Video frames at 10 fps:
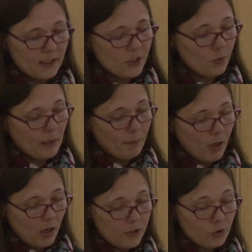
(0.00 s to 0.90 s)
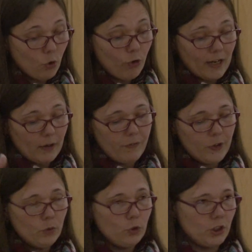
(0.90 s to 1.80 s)
us to our past or our
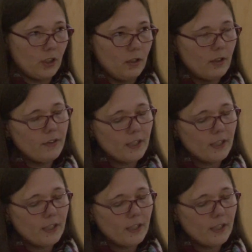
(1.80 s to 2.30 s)
future